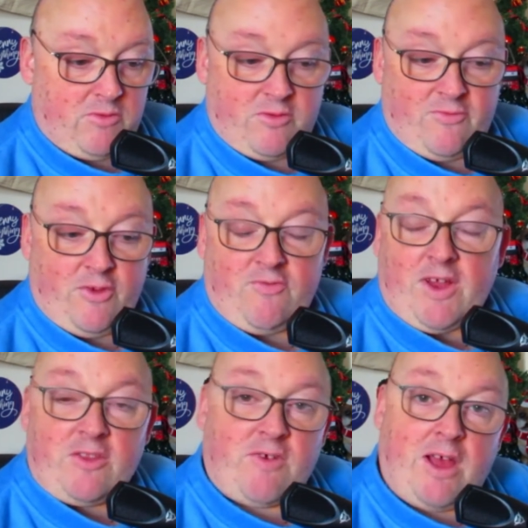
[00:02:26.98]
just a few
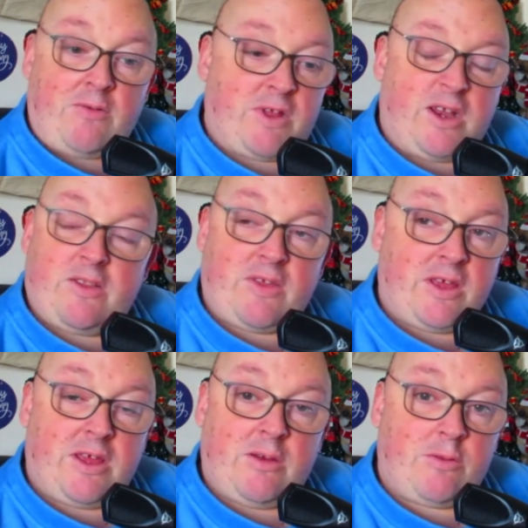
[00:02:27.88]
friends around kind of
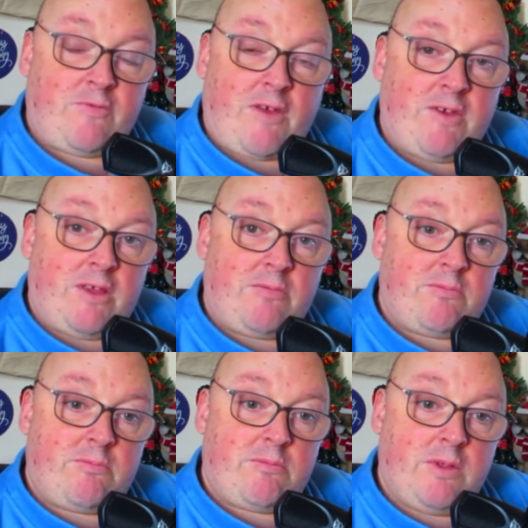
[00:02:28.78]
thing. It was very,
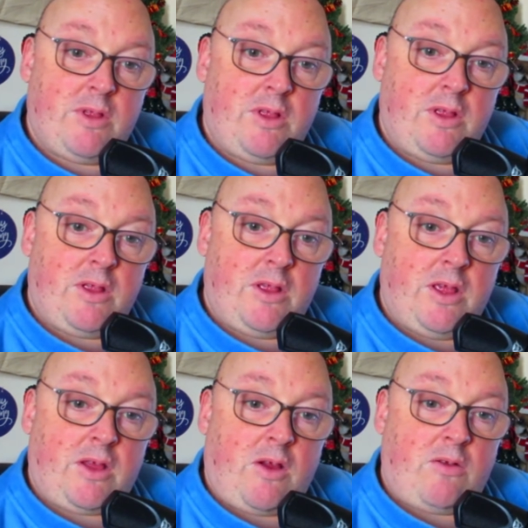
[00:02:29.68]

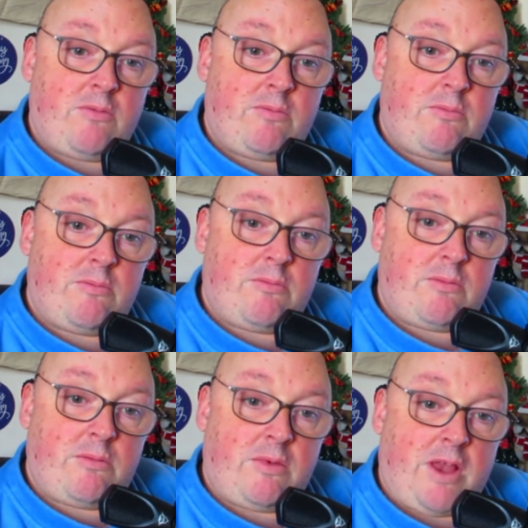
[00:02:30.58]
it got
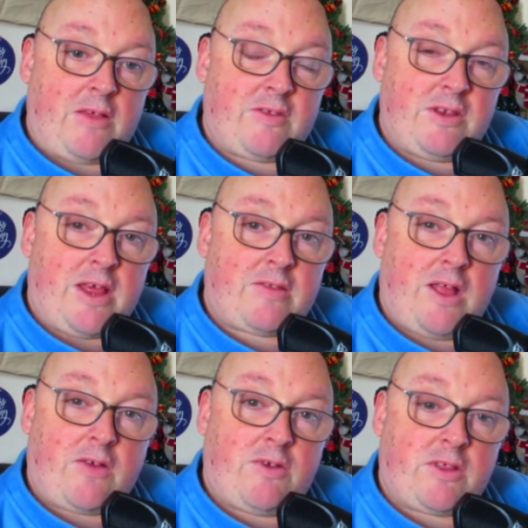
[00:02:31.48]
less and less
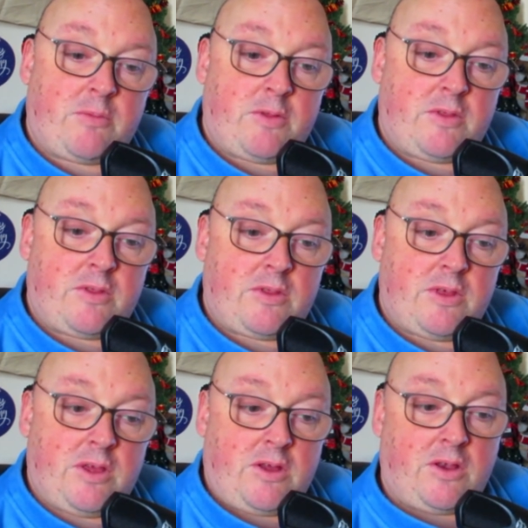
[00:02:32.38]
like Christmas.
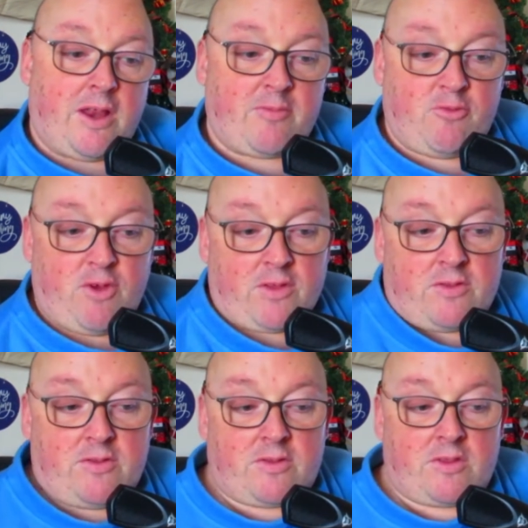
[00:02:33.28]
You got less
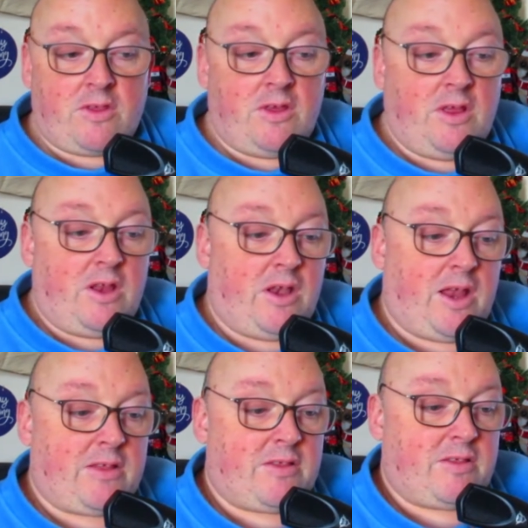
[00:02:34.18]
presents,
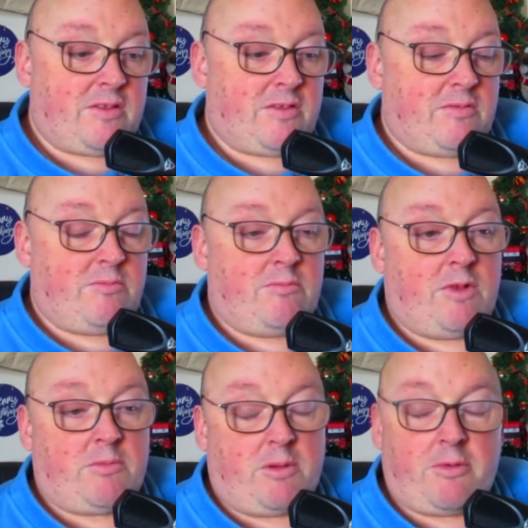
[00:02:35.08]
less
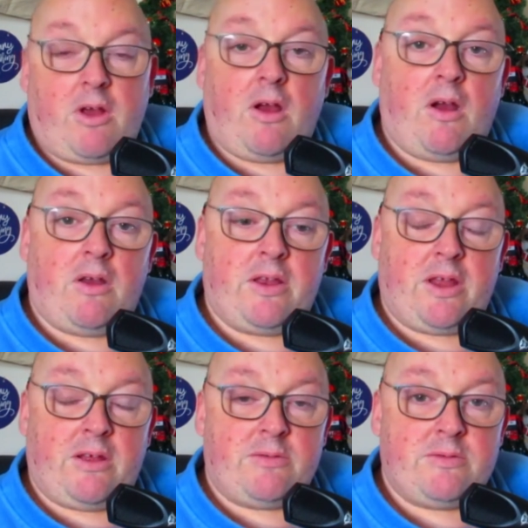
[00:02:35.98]
blah blah blah, you
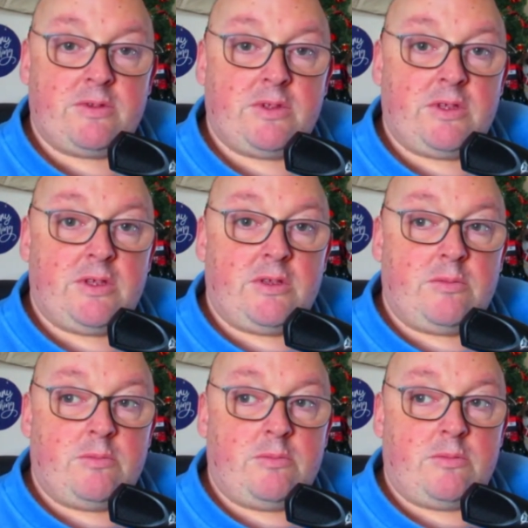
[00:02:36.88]
know.
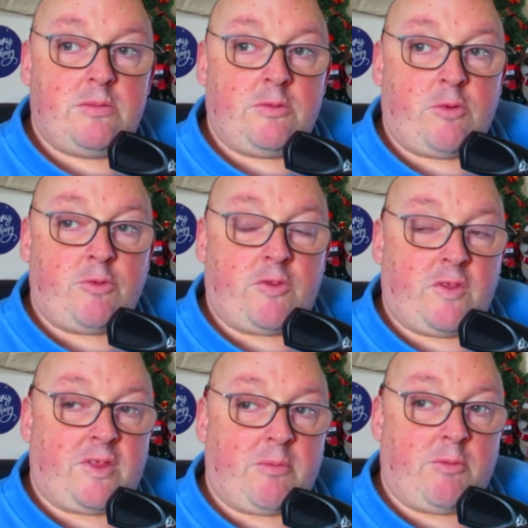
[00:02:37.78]
My mum used
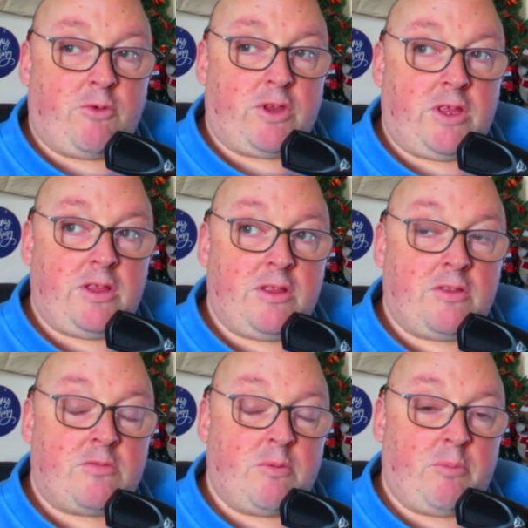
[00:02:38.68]
to send me money
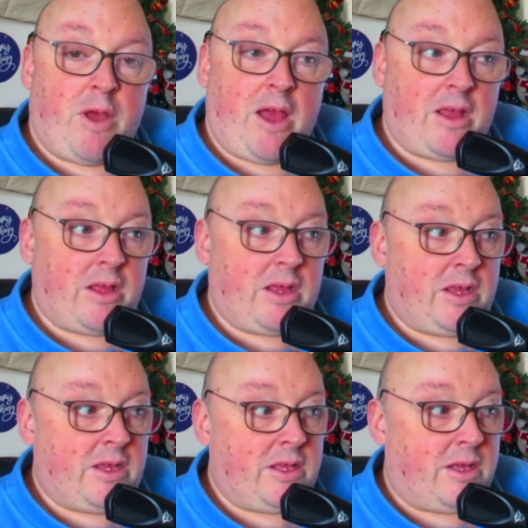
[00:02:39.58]
into my
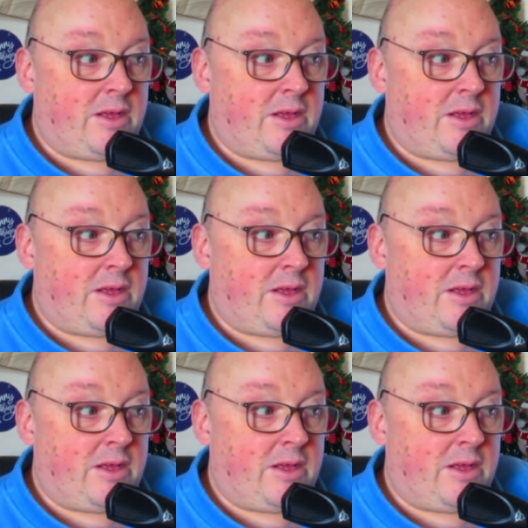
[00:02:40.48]
bank